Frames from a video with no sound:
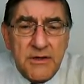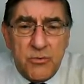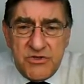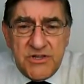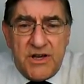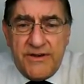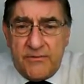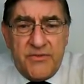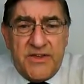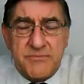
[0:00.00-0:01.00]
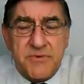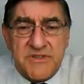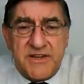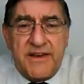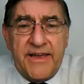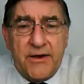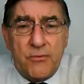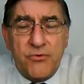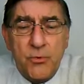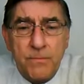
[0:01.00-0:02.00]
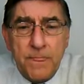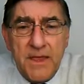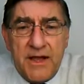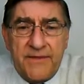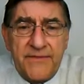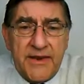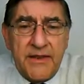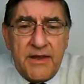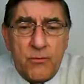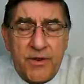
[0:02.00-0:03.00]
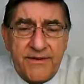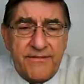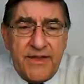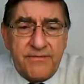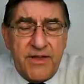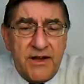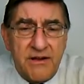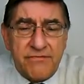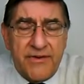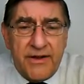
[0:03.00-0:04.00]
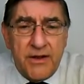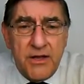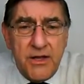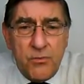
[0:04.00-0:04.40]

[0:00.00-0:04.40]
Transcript: which I don't think is particularly helpful, and then one every half hour.